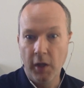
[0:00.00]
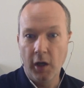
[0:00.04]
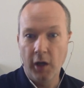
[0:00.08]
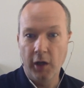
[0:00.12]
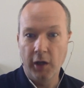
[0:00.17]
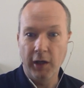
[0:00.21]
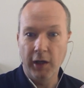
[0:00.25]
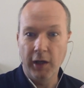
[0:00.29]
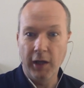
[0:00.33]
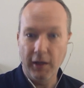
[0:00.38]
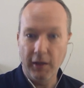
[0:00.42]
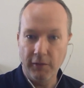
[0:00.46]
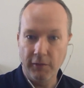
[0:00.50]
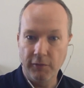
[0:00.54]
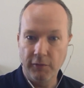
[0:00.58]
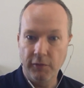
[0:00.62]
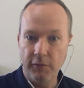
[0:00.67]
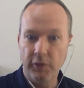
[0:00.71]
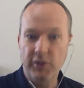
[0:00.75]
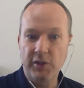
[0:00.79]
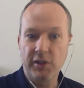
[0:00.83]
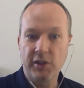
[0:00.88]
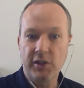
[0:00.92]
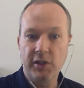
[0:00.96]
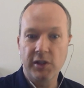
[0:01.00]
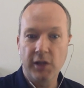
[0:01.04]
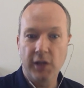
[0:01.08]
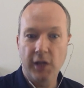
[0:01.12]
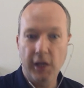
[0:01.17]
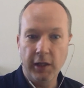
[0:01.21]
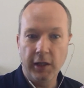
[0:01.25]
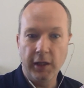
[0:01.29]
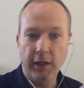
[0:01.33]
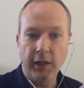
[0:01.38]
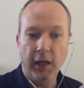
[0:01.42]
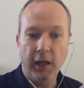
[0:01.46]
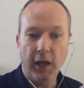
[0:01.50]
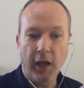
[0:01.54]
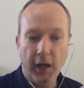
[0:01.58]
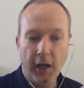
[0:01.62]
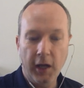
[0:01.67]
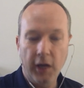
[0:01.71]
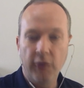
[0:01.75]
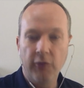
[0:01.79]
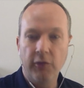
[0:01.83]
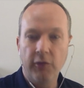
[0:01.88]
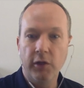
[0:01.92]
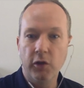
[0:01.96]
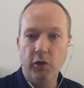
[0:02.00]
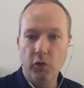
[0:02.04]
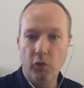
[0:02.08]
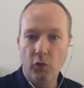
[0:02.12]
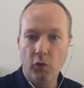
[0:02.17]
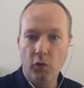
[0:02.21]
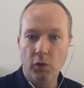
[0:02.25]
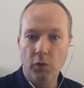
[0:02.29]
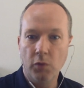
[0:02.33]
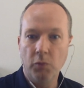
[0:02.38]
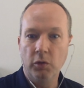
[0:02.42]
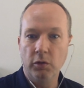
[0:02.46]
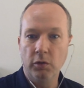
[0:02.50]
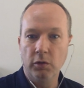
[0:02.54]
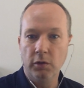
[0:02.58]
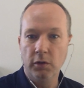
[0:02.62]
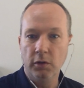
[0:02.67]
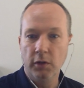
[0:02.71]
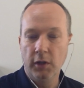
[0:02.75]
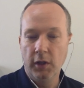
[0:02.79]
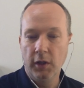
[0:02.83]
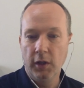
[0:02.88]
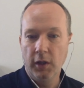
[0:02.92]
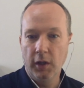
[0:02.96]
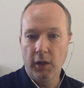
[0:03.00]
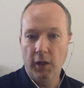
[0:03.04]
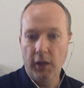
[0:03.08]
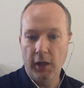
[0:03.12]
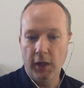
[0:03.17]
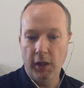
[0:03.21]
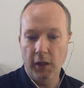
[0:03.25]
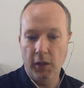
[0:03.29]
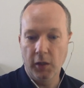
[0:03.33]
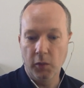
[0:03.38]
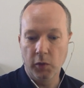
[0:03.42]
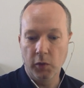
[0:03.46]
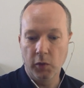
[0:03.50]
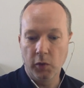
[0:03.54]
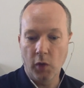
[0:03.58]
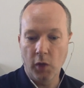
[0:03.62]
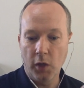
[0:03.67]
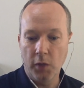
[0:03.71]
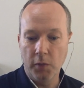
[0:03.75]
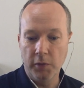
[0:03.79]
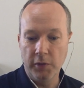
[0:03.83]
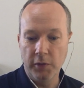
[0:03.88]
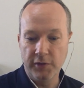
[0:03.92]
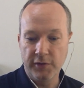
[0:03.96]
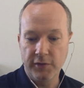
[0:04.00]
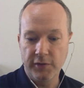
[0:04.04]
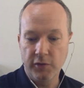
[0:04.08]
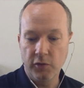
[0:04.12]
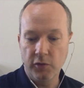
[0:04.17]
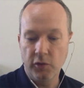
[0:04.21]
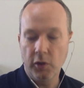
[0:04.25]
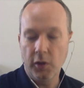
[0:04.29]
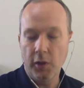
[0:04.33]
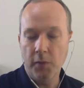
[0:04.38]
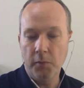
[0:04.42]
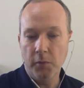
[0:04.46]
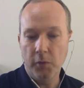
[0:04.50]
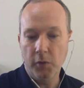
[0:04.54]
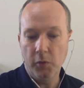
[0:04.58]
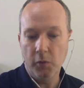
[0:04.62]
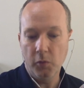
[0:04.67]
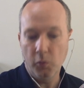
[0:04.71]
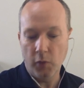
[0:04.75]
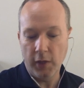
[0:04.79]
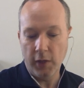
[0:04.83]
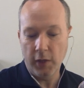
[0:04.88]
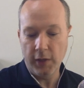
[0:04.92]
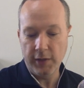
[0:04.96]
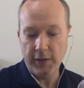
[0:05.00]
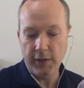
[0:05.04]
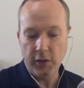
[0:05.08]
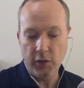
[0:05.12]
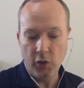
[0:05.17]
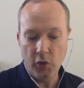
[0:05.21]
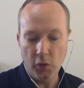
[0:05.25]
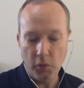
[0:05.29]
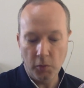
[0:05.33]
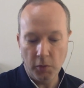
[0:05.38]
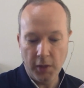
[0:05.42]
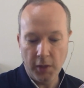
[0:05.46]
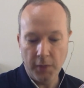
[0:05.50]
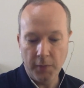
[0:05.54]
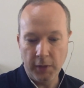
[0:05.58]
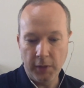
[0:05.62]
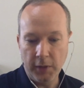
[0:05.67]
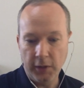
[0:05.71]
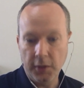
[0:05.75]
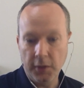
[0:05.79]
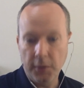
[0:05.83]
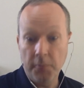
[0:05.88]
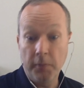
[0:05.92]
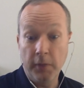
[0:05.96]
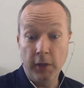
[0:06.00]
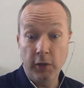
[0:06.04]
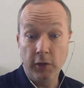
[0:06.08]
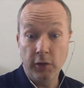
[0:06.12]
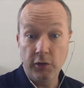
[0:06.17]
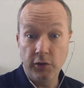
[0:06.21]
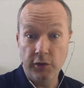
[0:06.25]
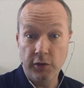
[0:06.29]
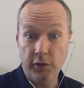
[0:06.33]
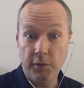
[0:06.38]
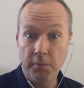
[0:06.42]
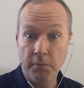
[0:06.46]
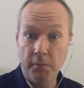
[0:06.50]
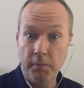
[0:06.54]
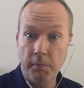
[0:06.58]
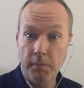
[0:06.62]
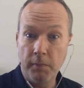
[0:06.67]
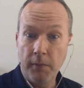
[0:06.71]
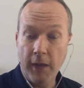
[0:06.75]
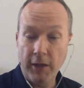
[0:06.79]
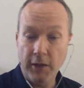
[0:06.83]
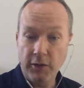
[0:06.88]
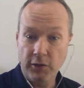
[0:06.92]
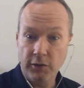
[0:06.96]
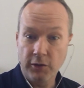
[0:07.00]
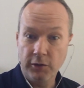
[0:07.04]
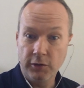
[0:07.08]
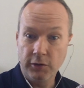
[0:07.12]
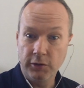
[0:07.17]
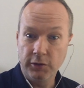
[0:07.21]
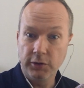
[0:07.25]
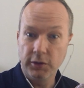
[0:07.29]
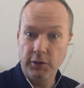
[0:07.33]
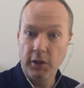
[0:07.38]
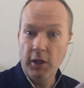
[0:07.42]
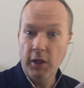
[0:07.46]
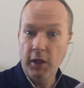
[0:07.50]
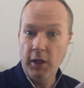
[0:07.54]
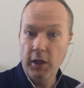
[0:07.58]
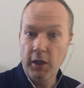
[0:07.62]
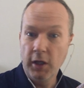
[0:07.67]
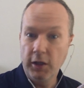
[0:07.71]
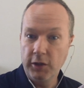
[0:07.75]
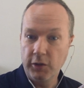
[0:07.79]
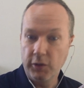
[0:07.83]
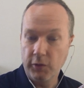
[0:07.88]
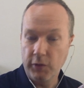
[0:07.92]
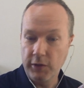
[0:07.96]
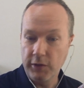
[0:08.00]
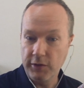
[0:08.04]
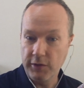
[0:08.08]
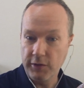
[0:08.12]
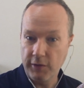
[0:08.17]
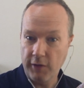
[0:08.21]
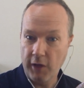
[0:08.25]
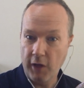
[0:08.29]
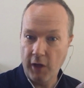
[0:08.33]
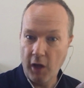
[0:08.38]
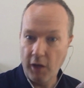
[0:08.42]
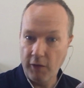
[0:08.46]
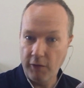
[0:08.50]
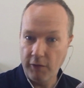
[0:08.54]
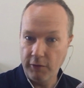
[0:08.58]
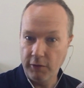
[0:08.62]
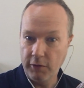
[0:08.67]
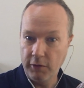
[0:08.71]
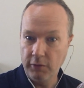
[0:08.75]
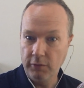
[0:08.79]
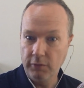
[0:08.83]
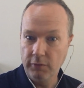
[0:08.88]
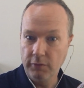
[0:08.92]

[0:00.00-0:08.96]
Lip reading: going to have slightly higher than normal requirements. When I say normal, I mean compared to the bachelor's degrees that they offer. If